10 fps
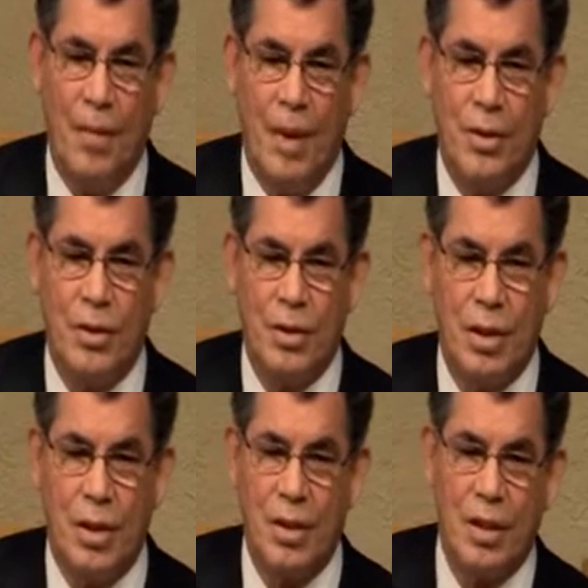and she
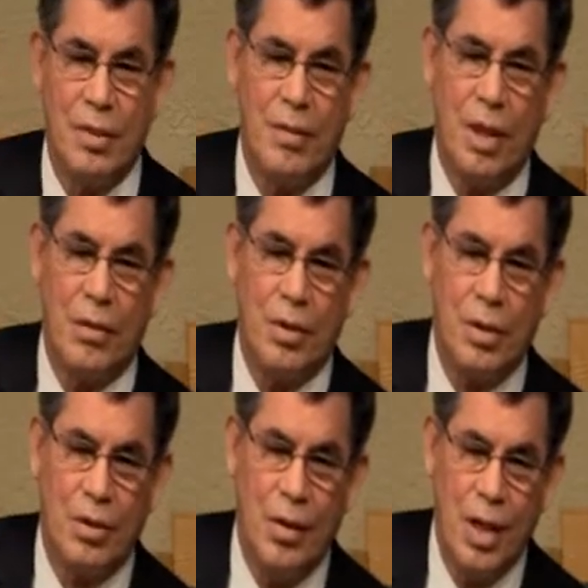said, it doesn't matter
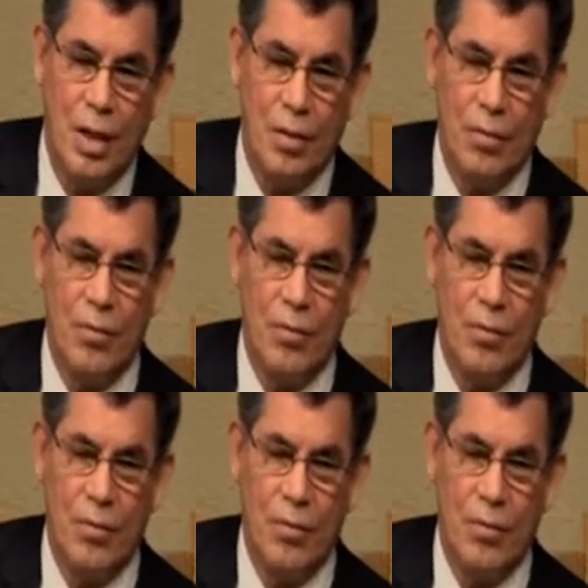what you eat.